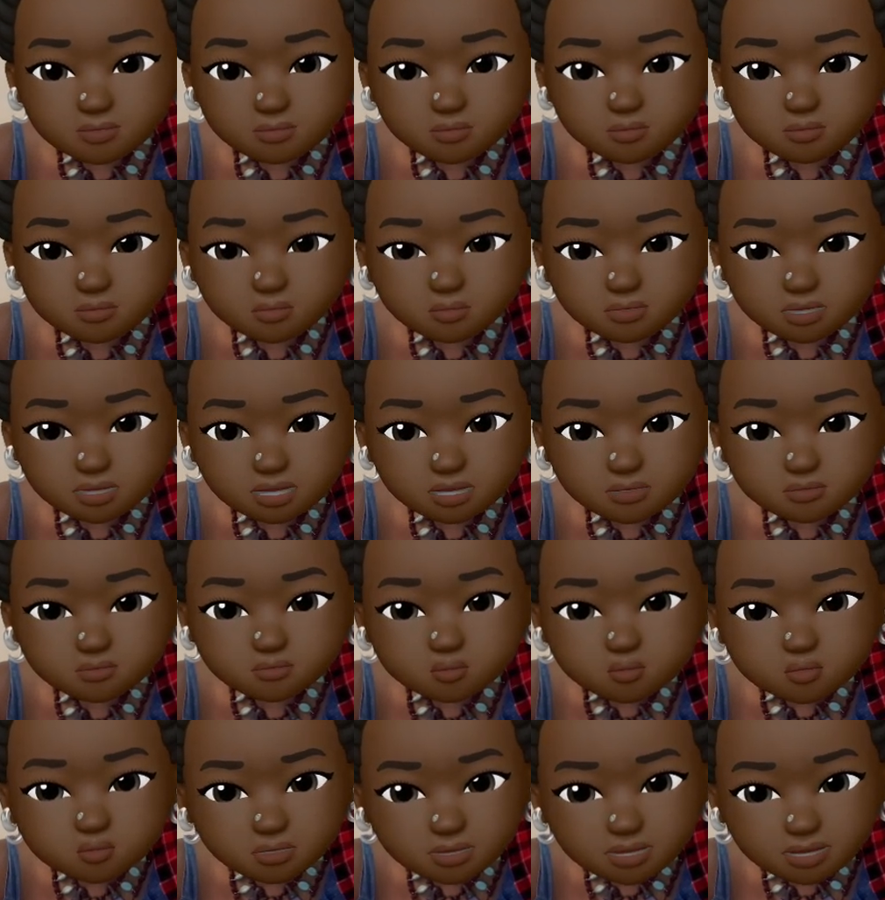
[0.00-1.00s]
So this
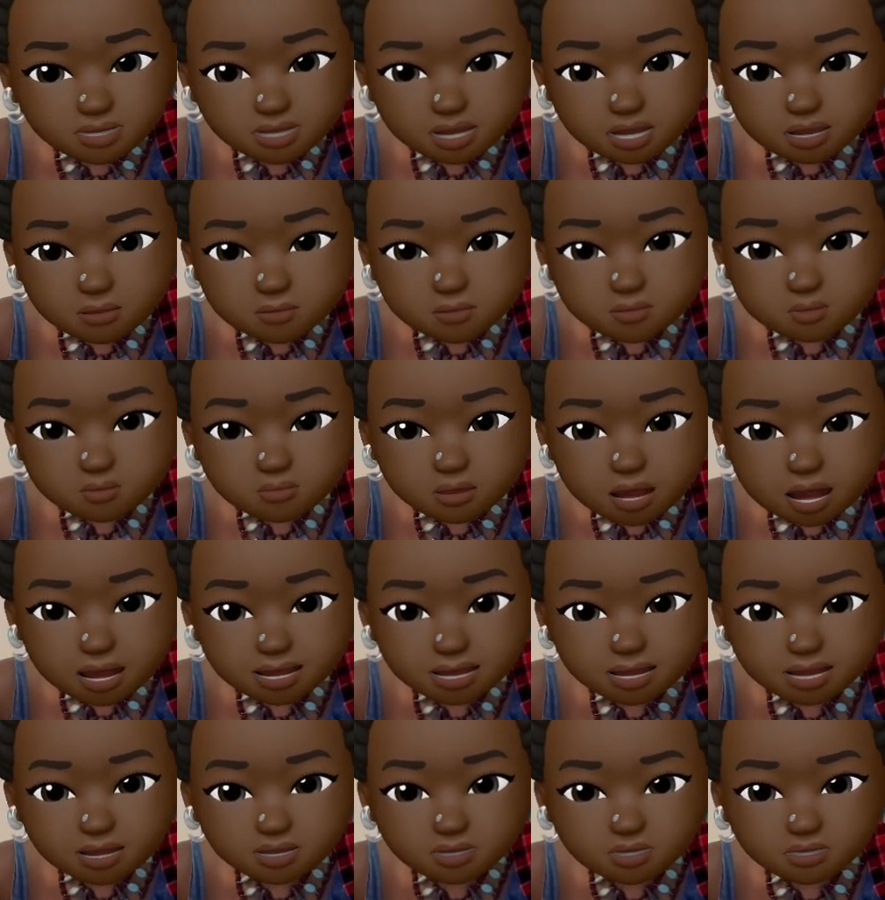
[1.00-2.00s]
moon example right
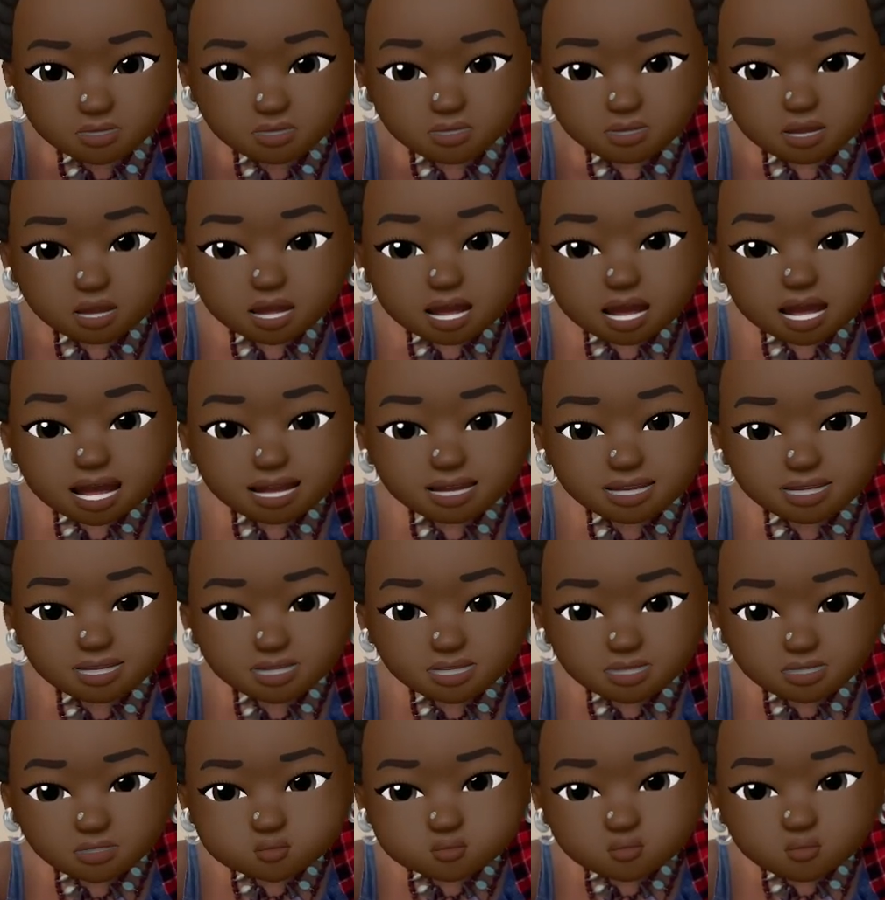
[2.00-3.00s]
here, it
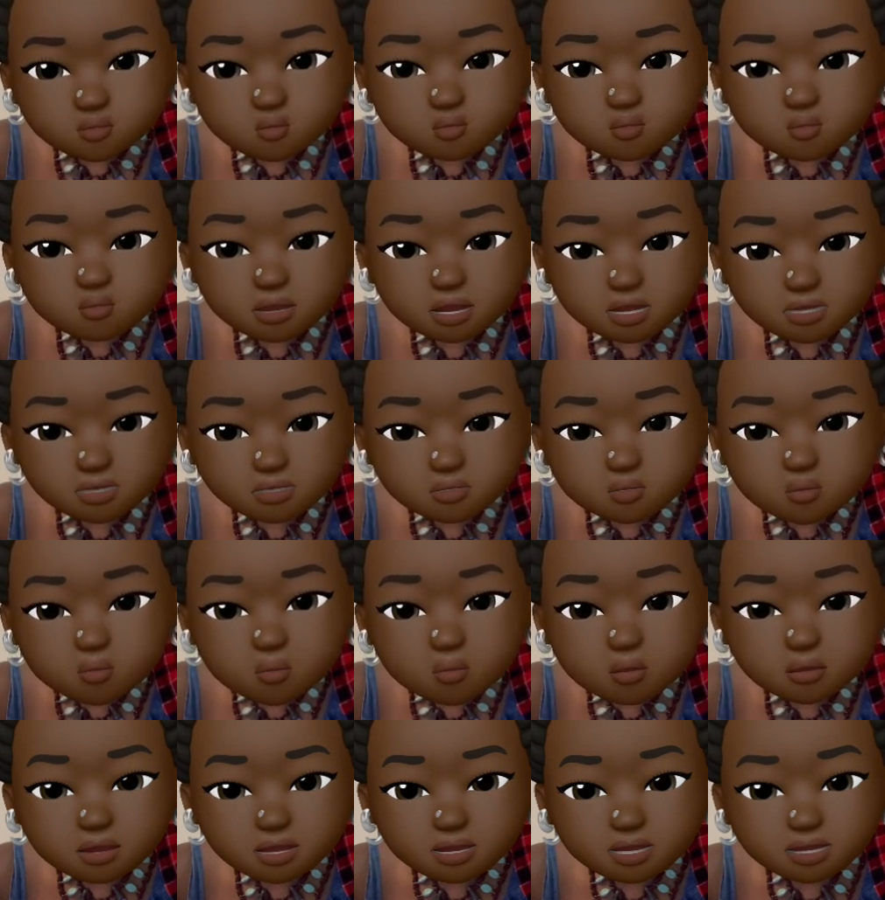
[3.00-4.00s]
says moon in
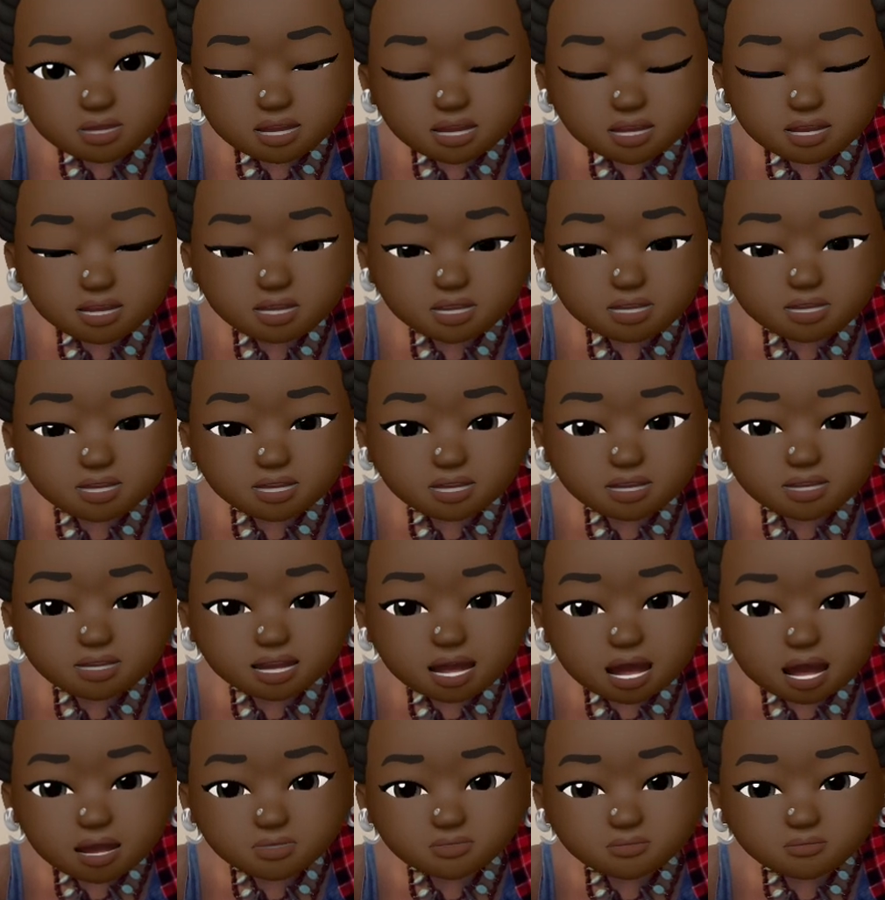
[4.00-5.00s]
Taurus in the 6th
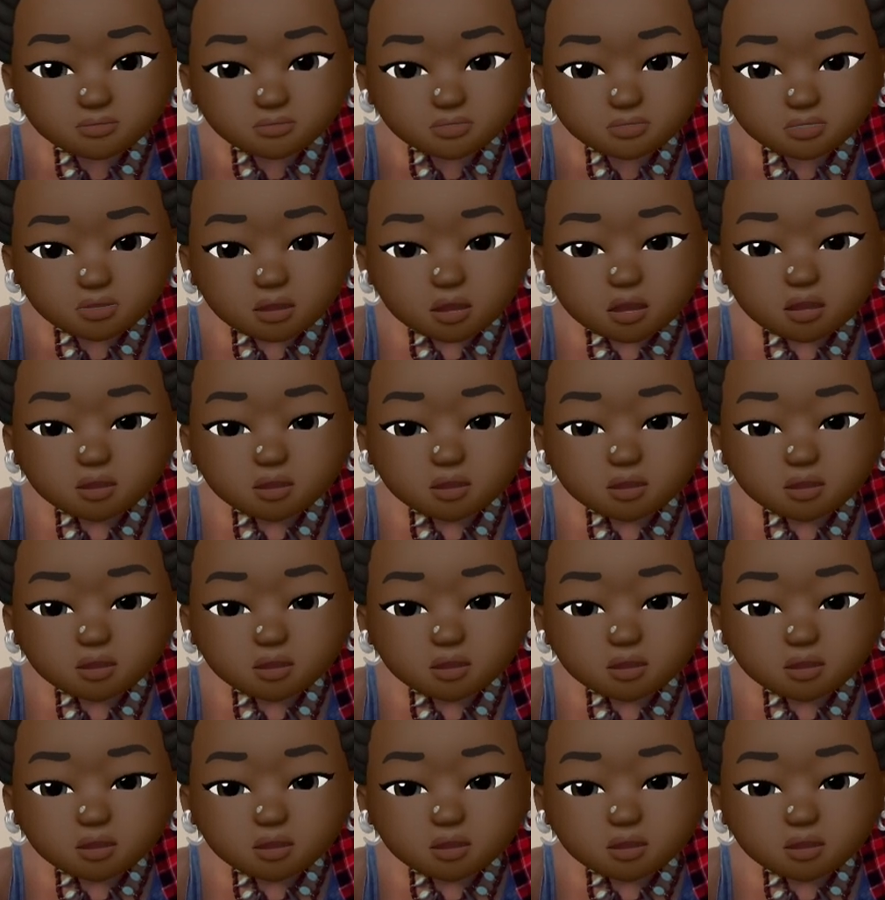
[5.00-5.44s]
house.